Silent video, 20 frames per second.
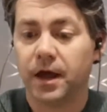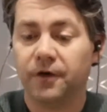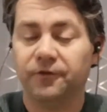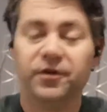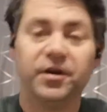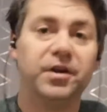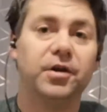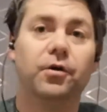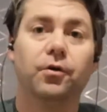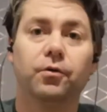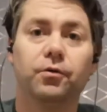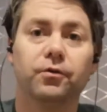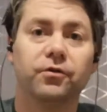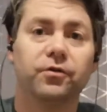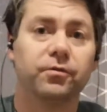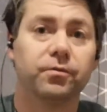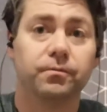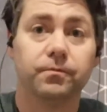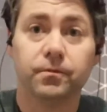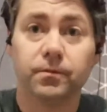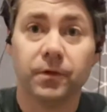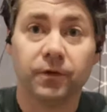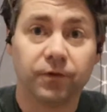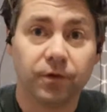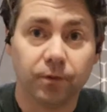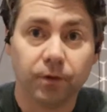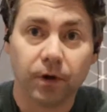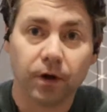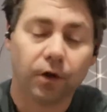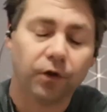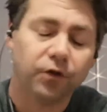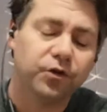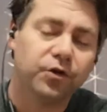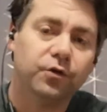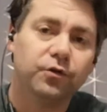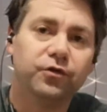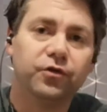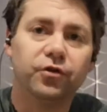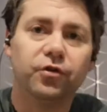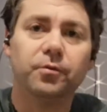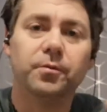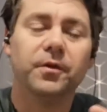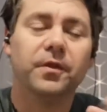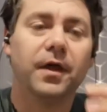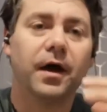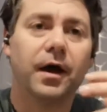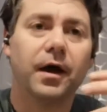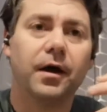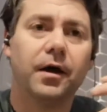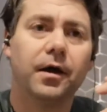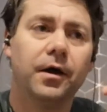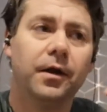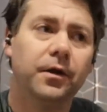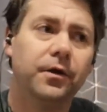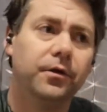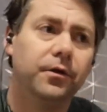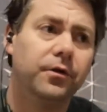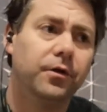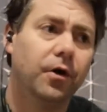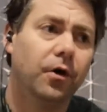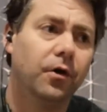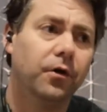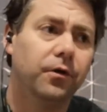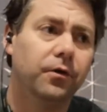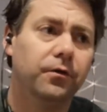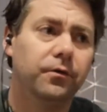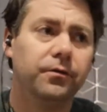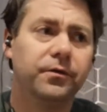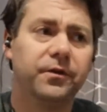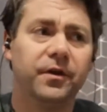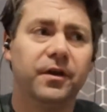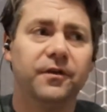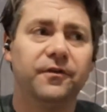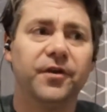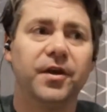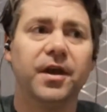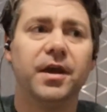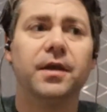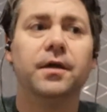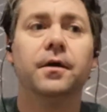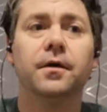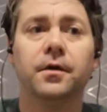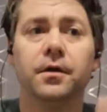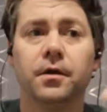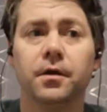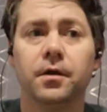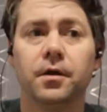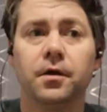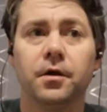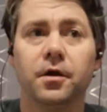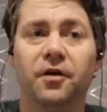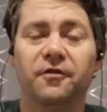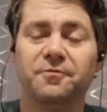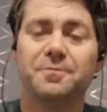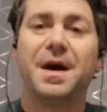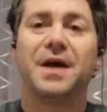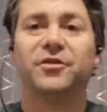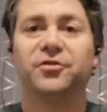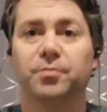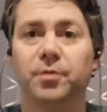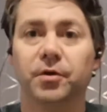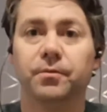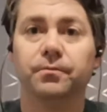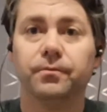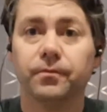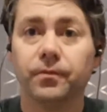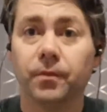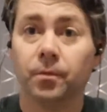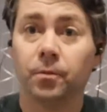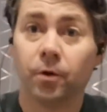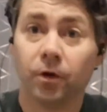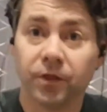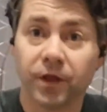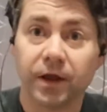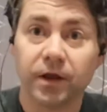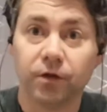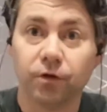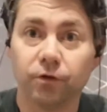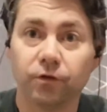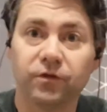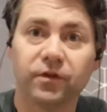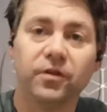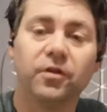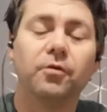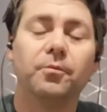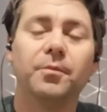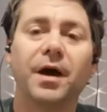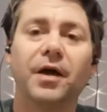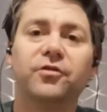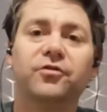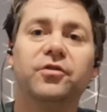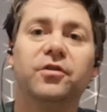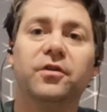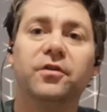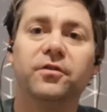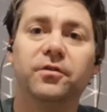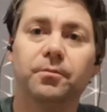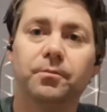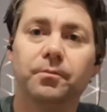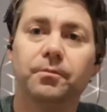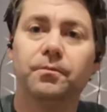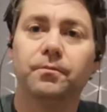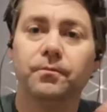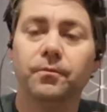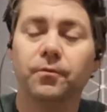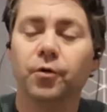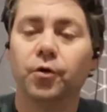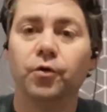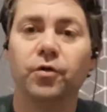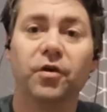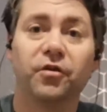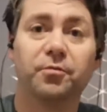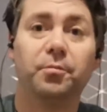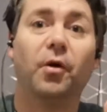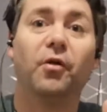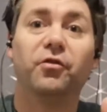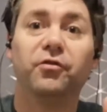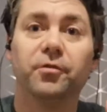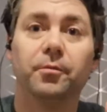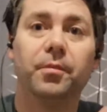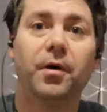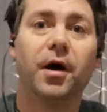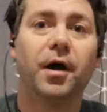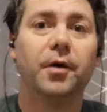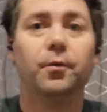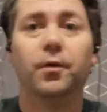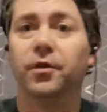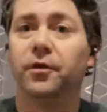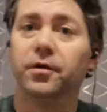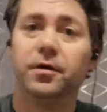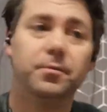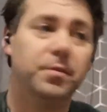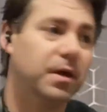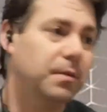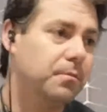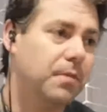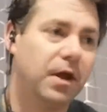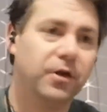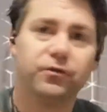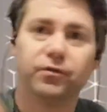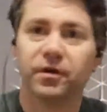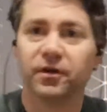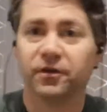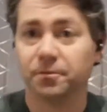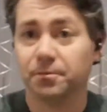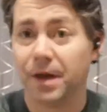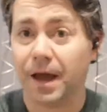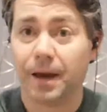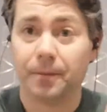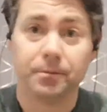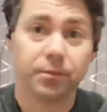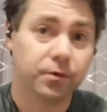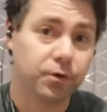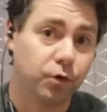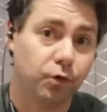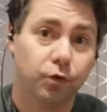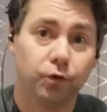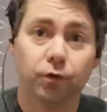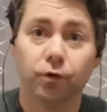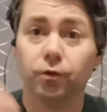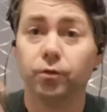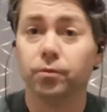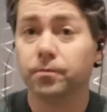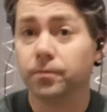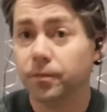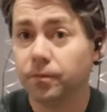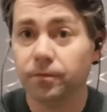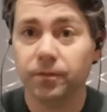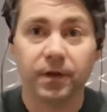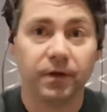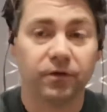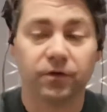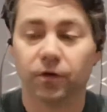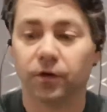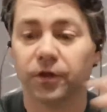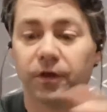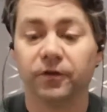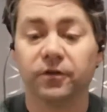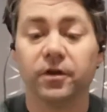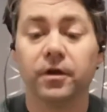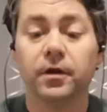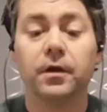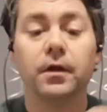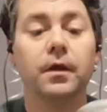videos, if you will, on YouTube and that, and on TV of matchmen and what they use in their matches and who they're sponsored by, whether it be Matrix, Map, Guru, these sort of things.